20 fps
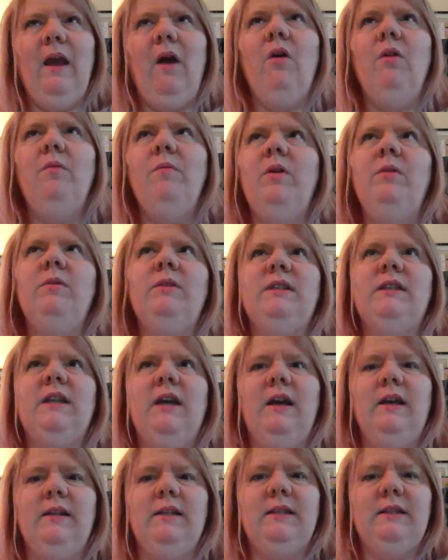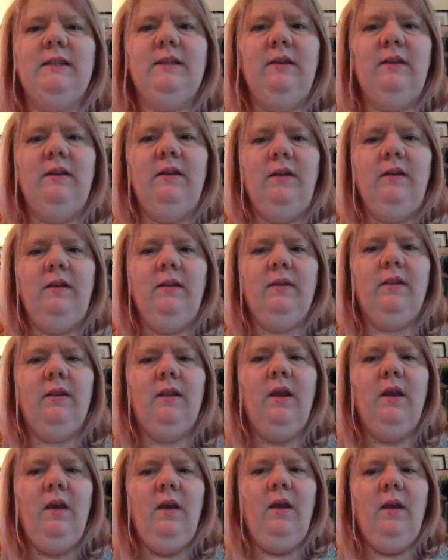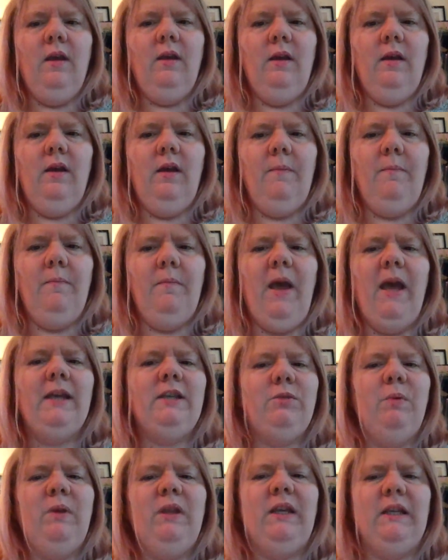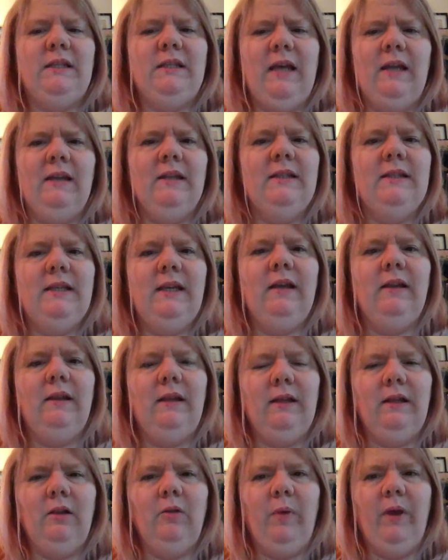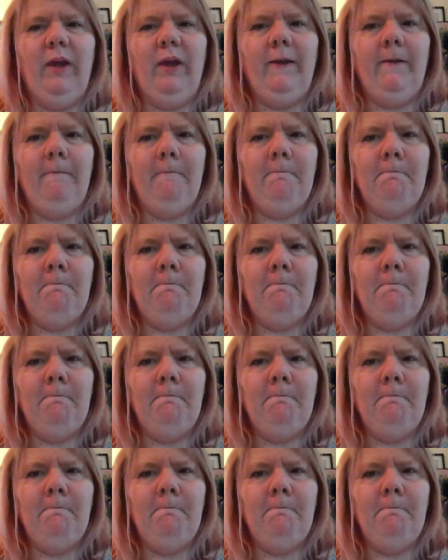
almost starts to mess with your sanity a little bit.